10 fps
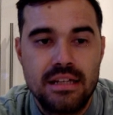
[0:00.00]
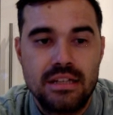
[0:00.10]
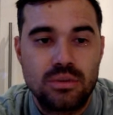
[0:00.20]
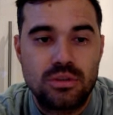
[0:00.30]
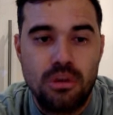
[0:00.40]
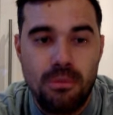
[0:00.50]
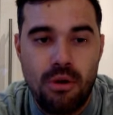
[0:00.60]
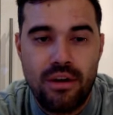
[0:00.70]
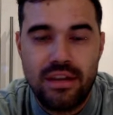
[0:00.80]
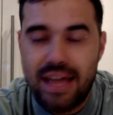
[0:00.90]
So
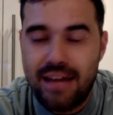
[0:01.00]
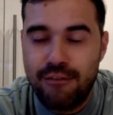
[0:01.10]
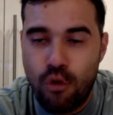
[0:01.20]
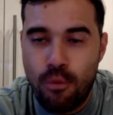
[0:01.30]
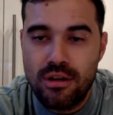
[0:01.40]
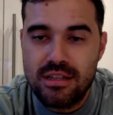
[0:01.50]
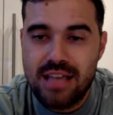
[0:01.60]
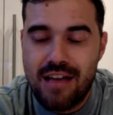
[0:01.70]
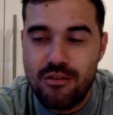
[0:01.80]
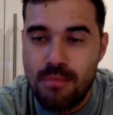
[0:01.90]
Tomori then
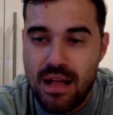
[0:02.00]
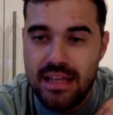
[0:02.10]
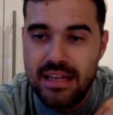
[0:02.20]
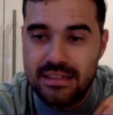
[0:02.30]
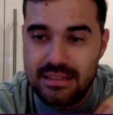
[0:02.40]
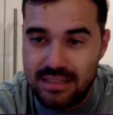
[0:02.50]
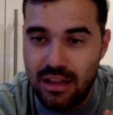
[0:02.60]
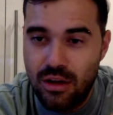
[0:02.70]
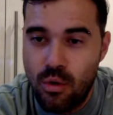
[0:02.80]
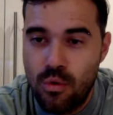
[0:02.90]
4.7 million,
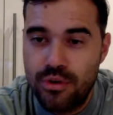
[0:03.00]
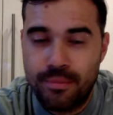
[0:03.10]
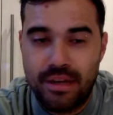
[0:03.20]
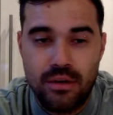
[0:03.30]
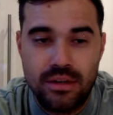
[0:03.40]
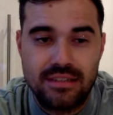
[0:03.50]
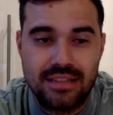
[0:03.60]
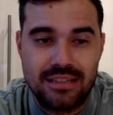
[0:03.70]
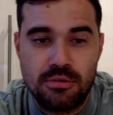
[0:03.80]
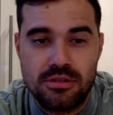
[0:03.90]
still owned by only
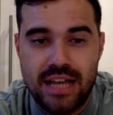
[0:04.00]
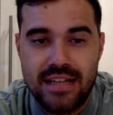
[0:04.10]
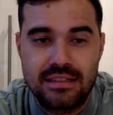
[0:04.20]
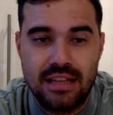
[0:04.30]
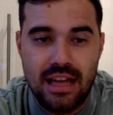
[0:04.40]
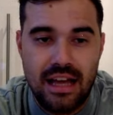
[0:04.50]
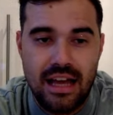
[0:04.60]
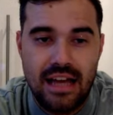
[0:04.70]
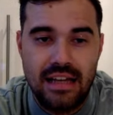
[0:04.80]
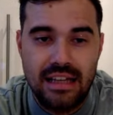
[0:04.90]
6%.
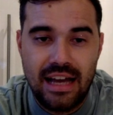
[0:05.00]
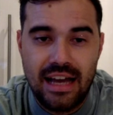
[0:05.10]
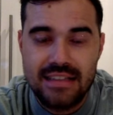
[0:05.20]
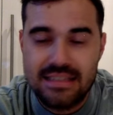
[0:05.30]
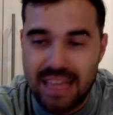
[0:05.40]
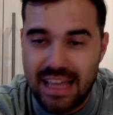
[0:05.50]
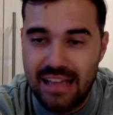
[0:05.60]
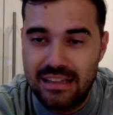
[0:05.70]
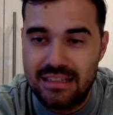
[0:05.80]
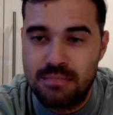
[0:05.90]
He has
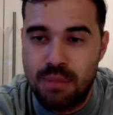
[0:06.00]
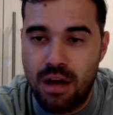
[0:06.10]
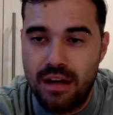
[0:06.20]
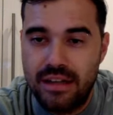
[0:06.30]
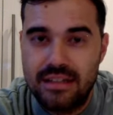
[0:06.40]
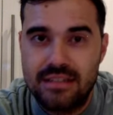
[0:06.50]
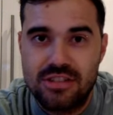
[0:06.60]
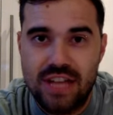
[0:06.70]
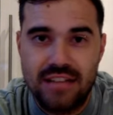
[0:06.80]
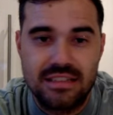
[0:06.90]
nailed his spot in this
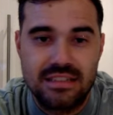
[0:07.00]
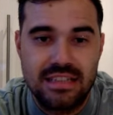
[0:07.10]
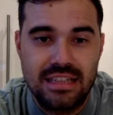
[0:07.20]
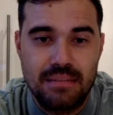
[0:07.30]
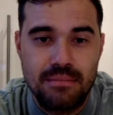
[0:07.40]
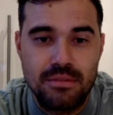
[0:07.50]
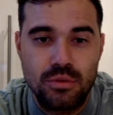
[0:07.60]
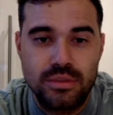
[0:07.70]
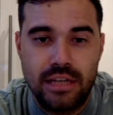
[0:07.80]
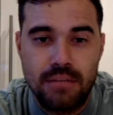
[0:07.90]
Chelsea team,
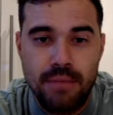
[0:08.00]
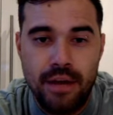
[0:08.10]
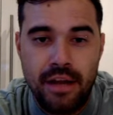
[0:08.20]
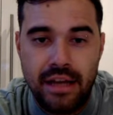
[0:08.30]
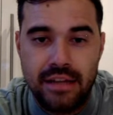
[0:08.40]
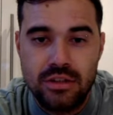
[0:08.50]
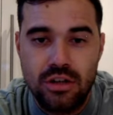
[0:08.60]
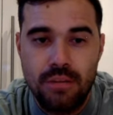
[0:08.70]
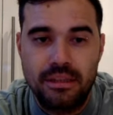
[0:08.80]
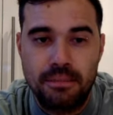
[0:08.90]
no doubt about it, and it's
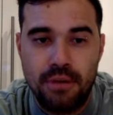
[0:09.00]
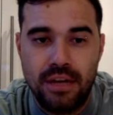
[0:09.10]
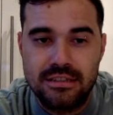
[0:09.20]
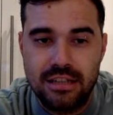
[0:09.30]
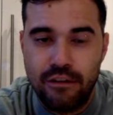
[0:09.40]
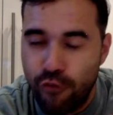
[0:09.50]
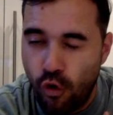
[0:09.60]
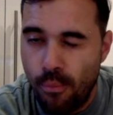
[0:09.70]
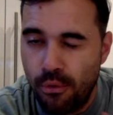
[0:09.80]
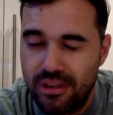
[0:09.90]
all about the price here,
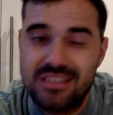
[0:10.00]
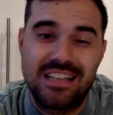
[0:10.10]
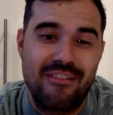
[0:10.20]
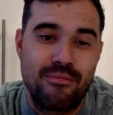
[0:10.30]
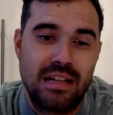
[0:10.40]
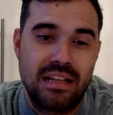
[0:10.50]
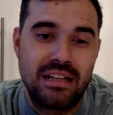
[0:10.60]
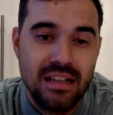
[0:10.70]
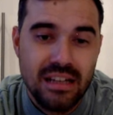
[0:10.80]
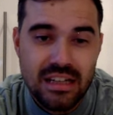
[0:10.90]
4.7
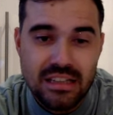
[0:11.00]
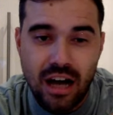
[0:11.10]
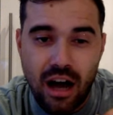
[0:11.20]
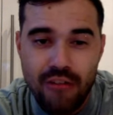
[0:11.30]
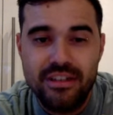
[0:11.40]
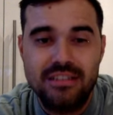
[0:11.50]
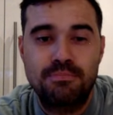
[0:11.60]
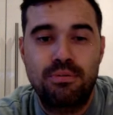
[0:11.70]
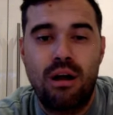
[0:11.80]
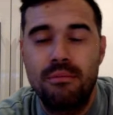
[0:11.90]
million. The obvious
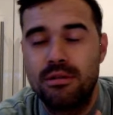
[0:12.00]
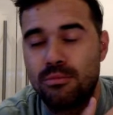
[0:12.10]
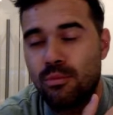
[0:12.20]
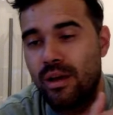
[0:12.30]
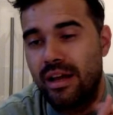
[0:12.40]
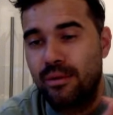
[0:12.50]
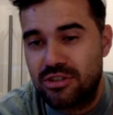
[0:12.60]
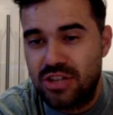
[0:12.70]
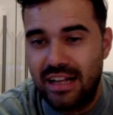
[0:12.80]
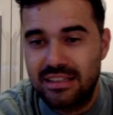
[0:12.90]
problem with
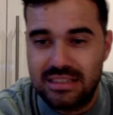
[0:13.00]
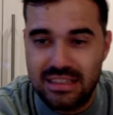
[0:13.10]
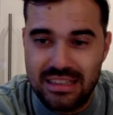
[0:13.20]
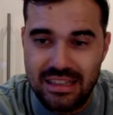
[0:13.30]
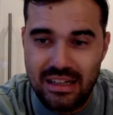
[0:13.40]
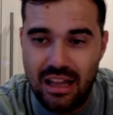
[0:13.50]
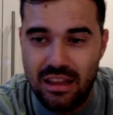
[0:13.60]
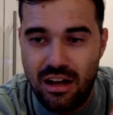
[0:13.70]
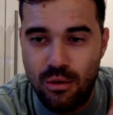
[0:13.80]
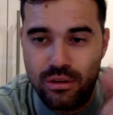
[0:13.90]
Chelsea,
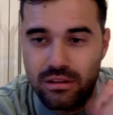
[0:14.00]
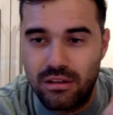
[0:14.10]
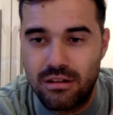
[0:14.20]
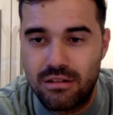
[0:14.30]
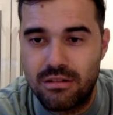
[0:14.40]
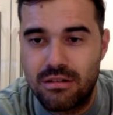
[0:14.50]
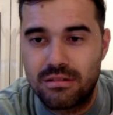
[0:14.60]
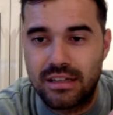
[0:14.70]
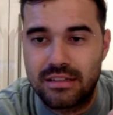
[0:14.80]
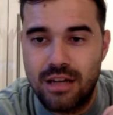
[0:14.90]
along with other
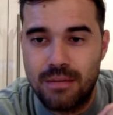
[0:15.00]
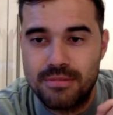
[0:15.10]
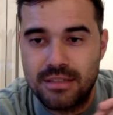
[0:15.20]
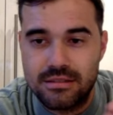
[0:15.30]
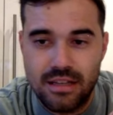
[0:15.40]
like top 6